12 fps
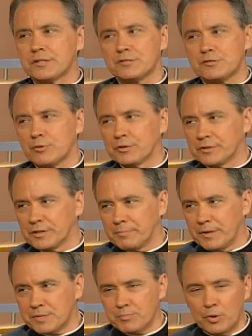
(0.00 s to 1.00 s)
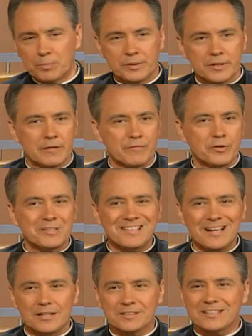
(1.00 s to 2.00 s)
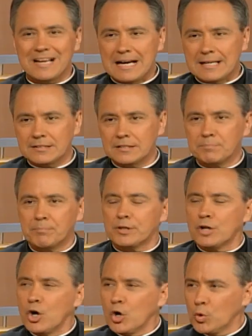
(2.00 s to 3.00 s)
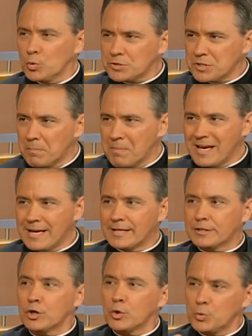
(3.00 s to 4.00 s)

an extraordinary baseball player, very talented athlete, but who's the man,